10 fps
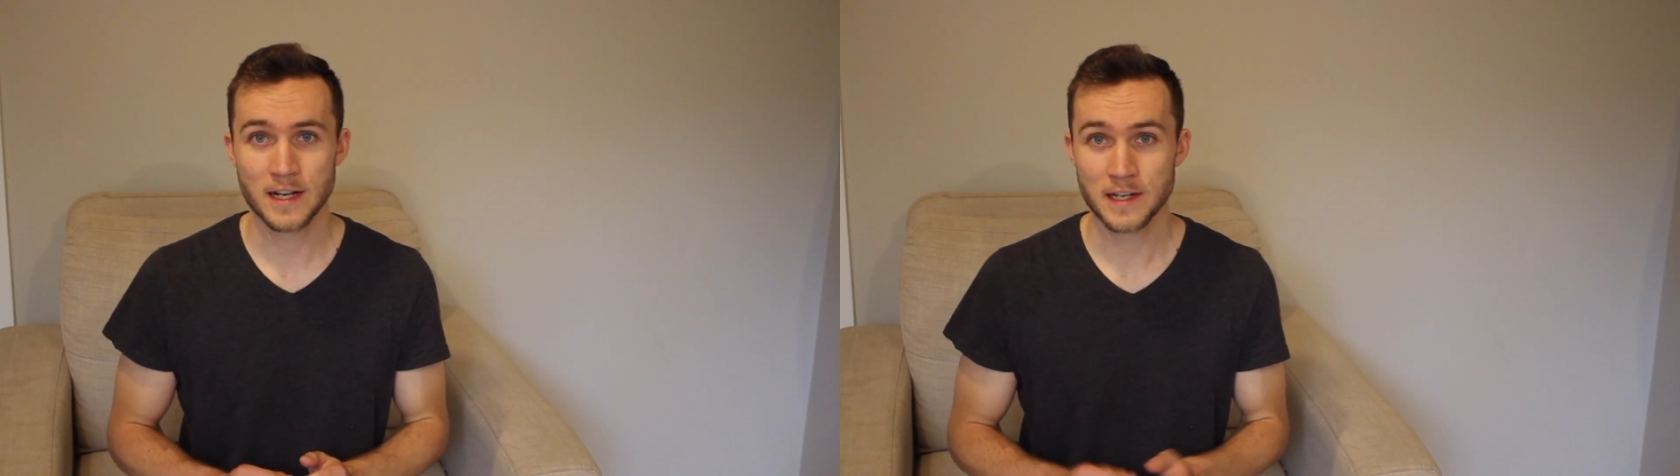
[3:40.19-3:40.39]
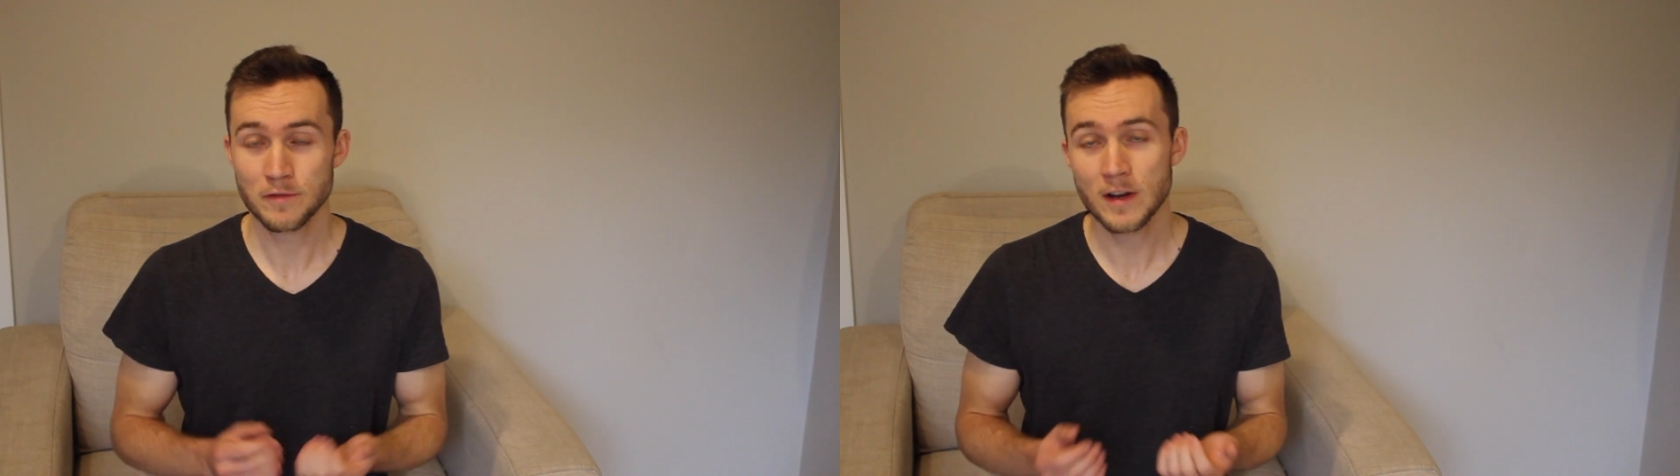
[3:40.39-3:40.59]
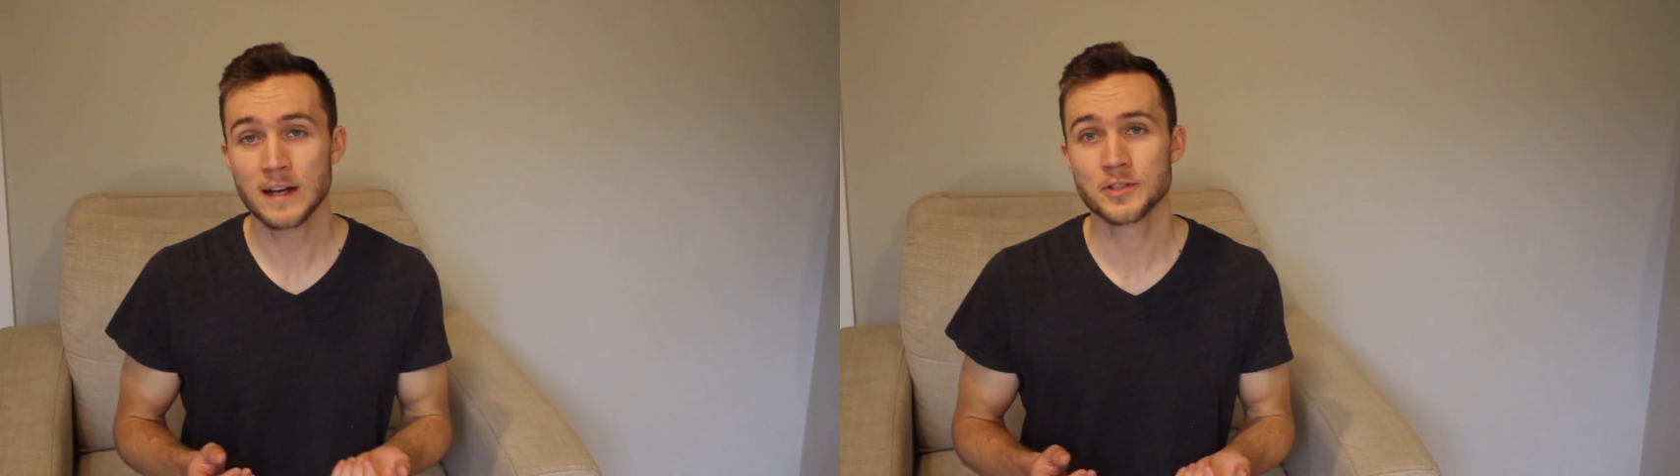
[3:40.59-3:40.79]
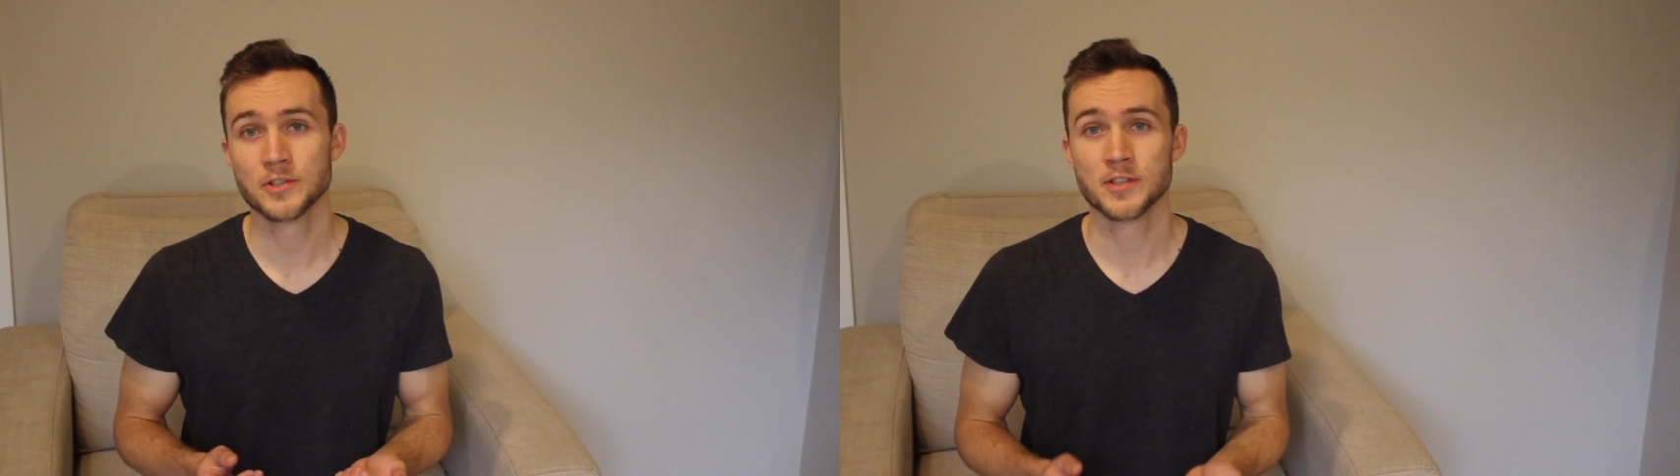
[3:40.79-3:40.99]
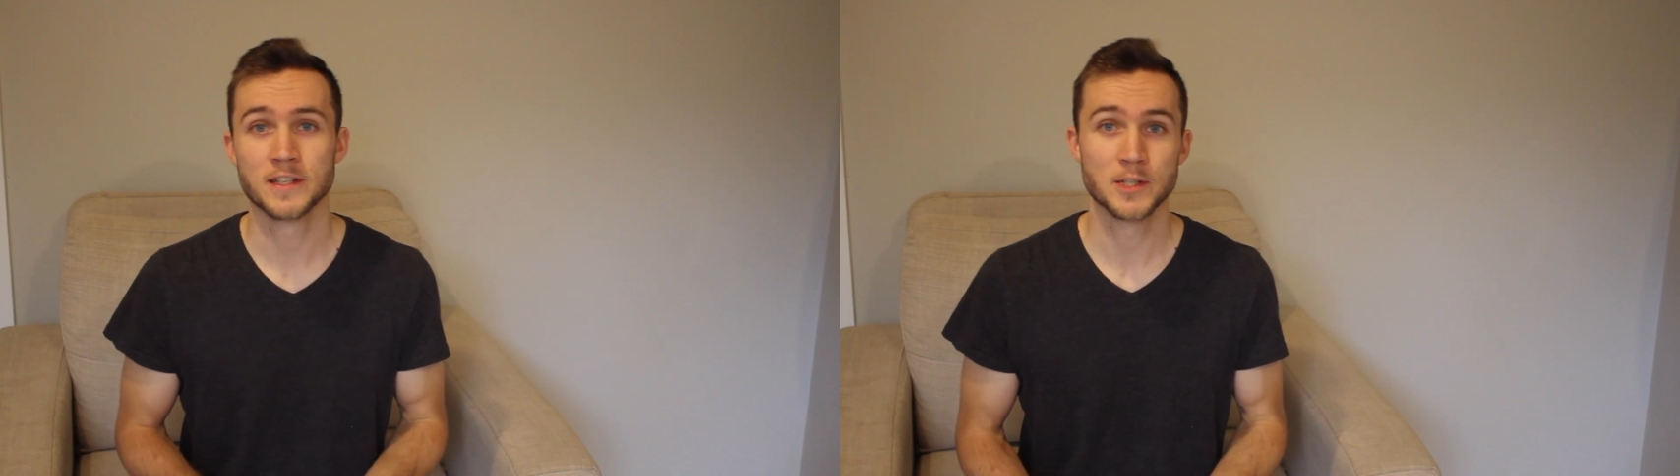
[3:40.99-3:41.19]
any
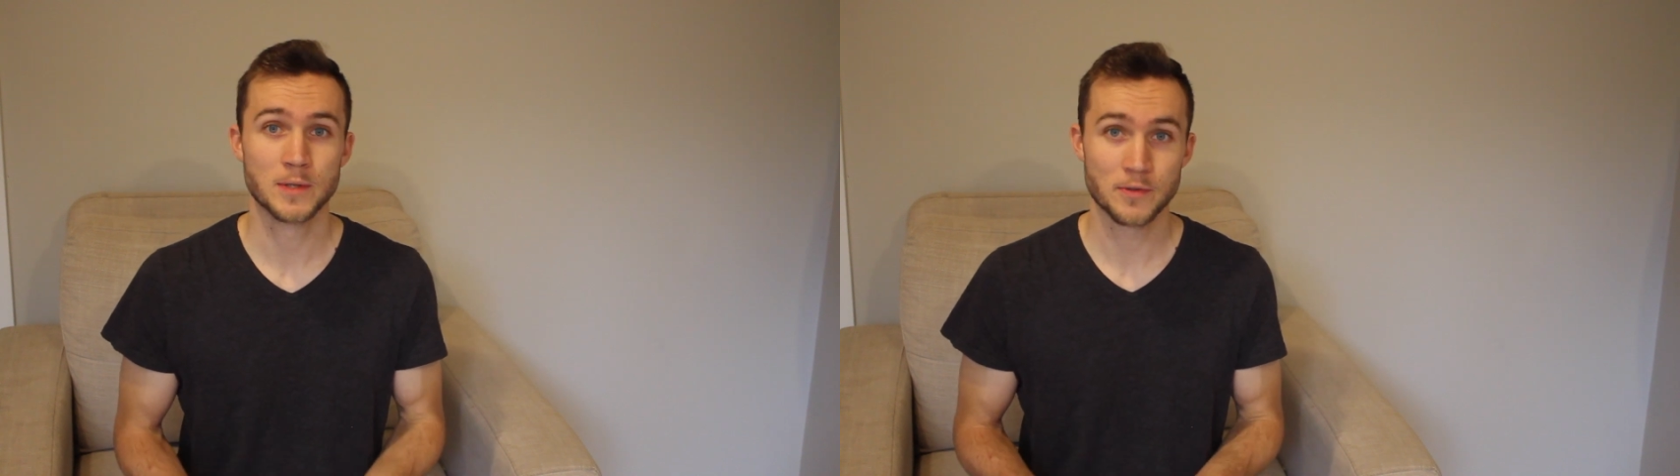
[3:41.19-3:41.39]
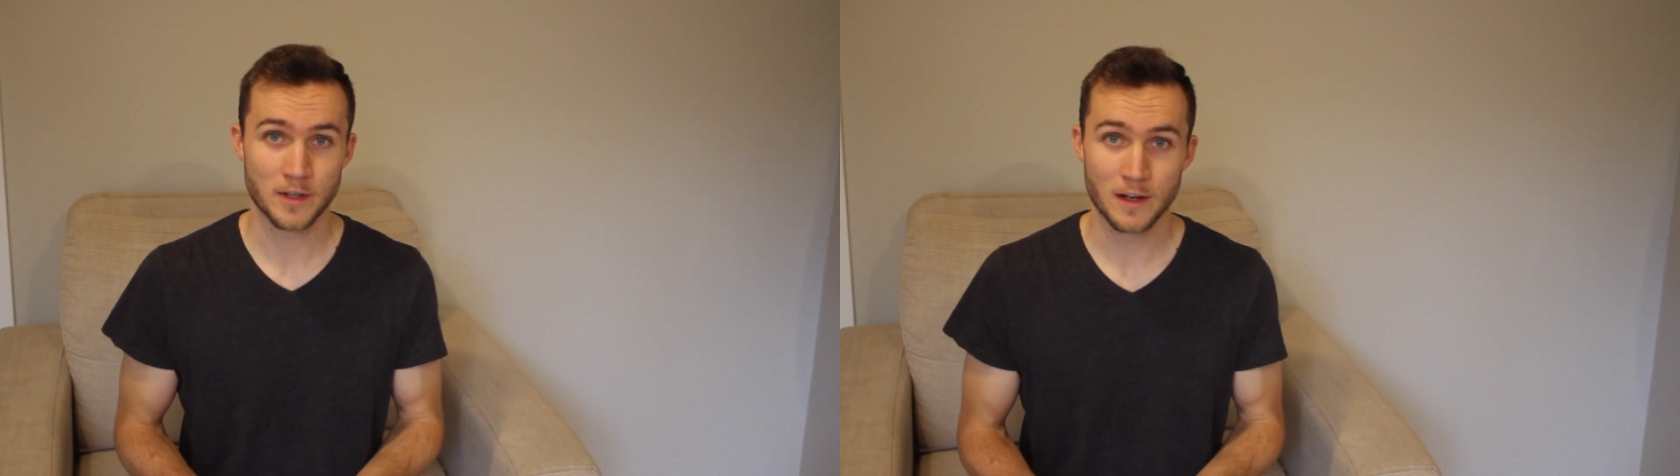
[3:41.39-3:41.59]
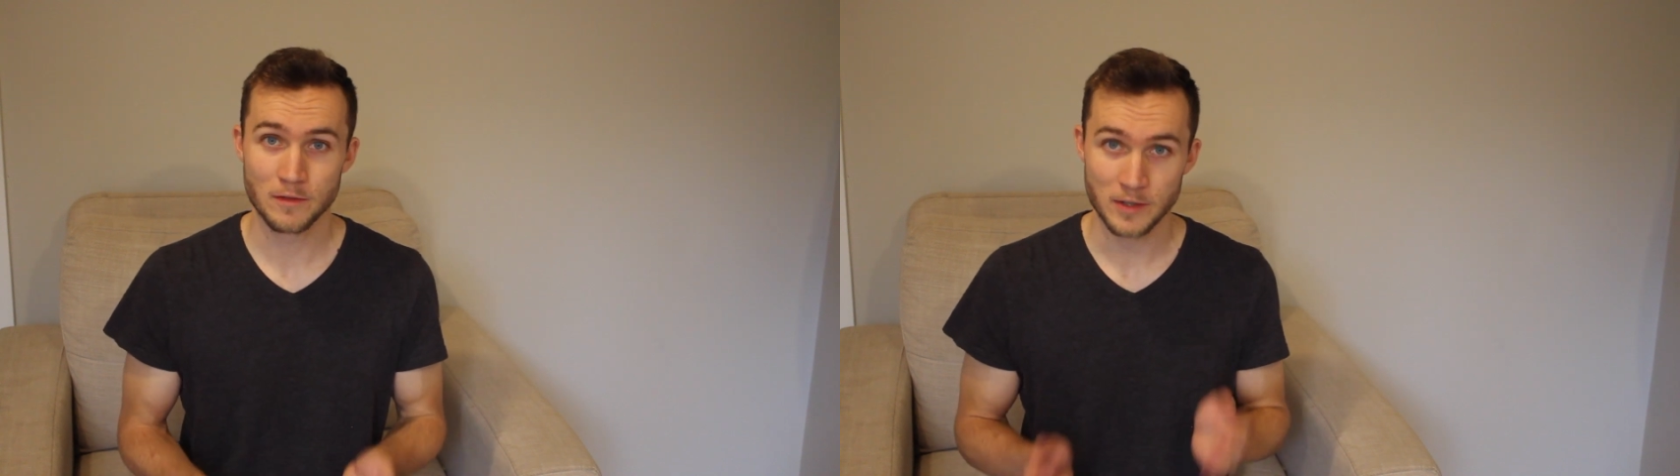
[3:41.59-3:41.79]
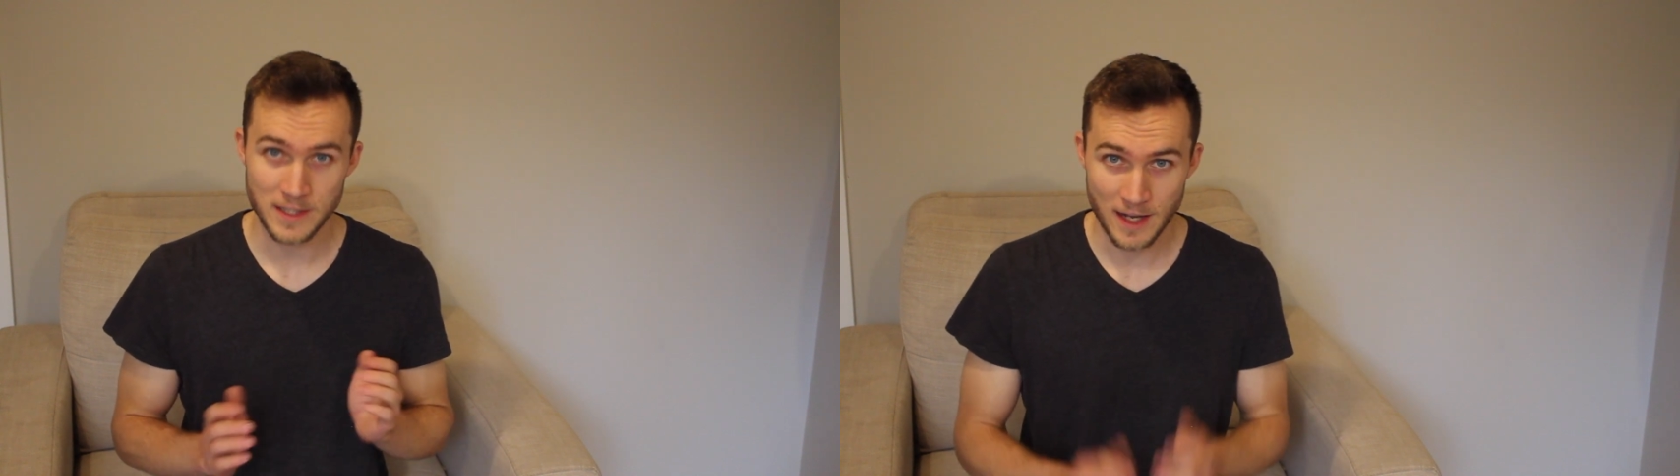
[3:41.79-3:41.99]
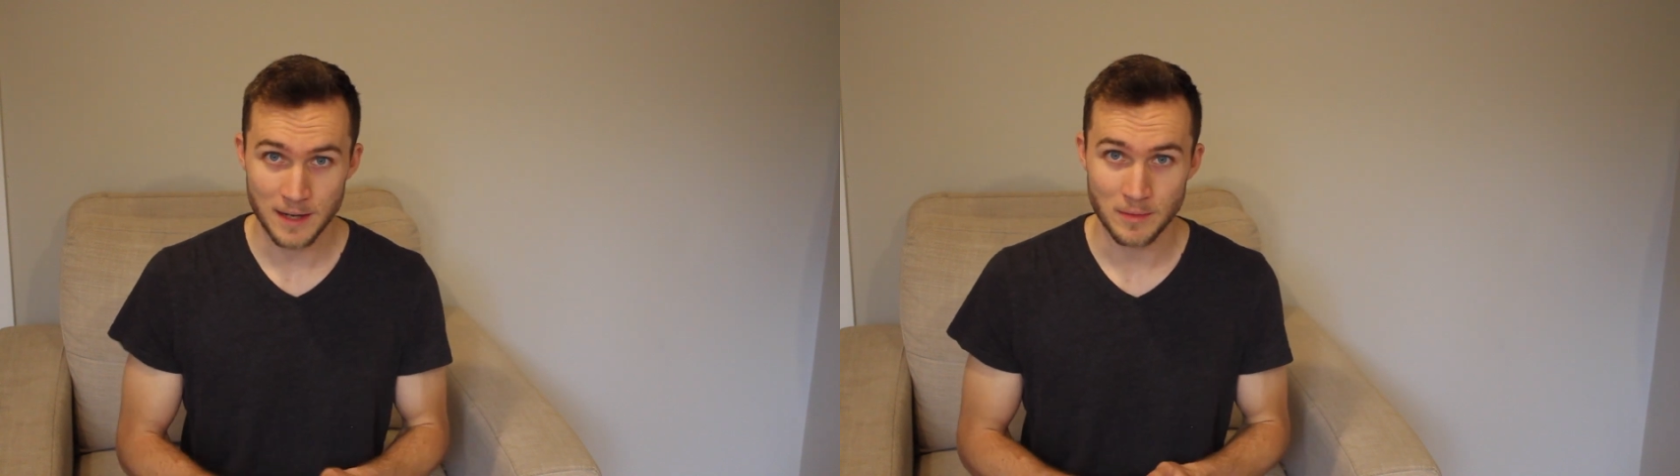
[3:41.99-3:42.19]
fractures into his recovery
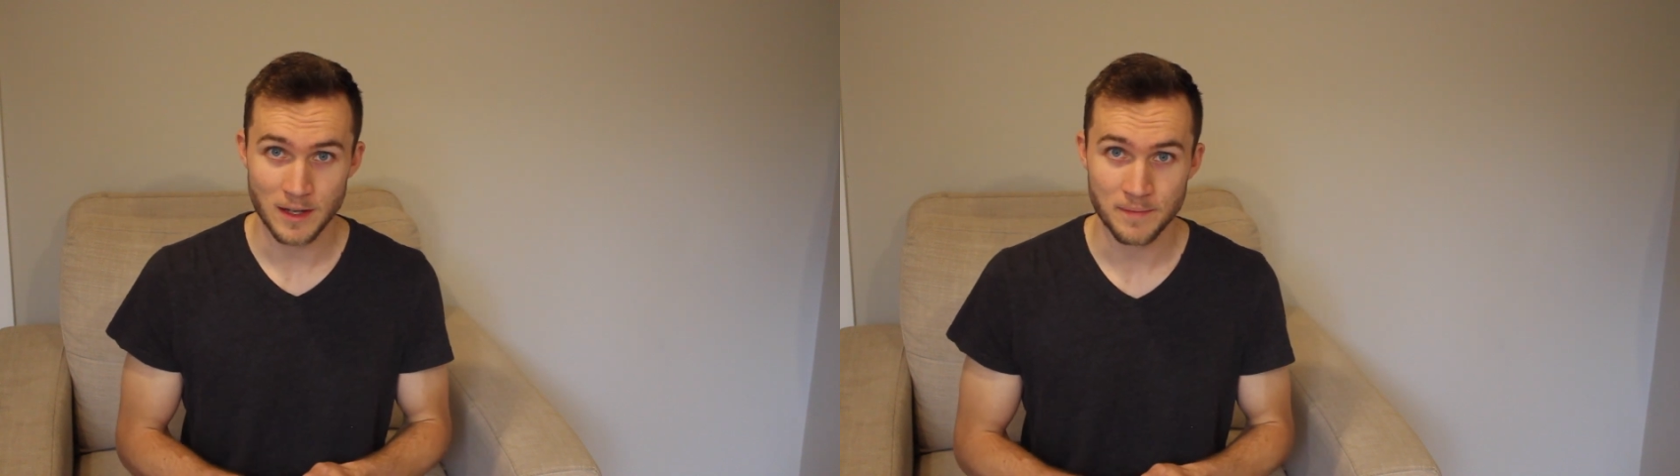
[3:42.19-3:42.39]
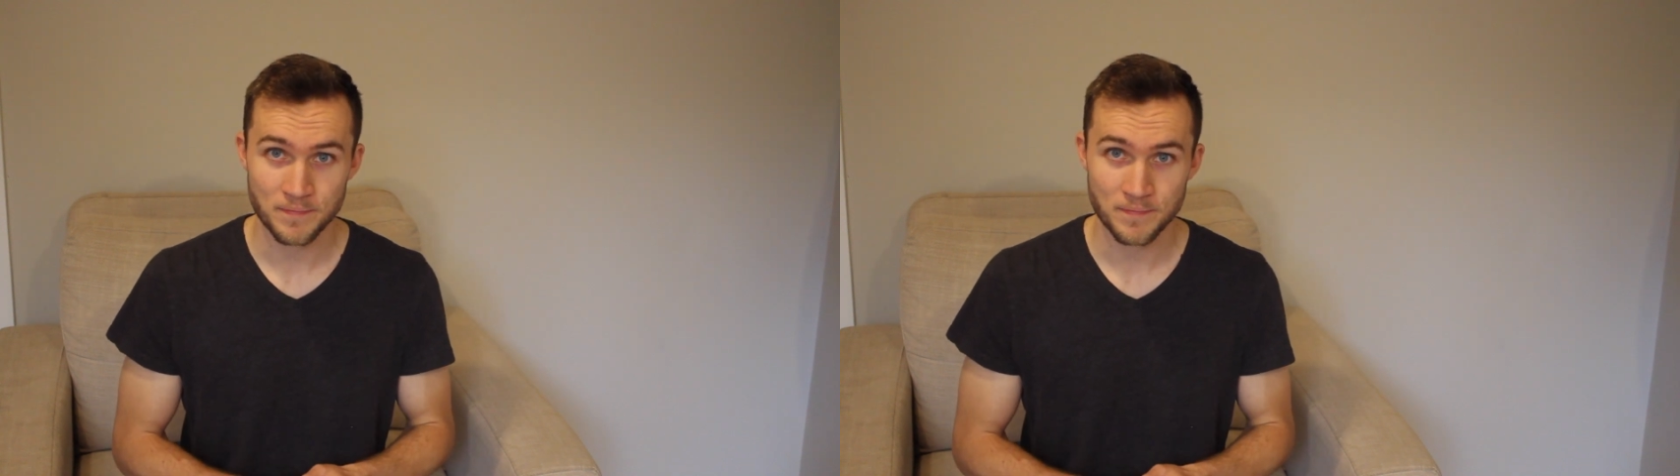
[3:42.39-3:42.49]
timeline.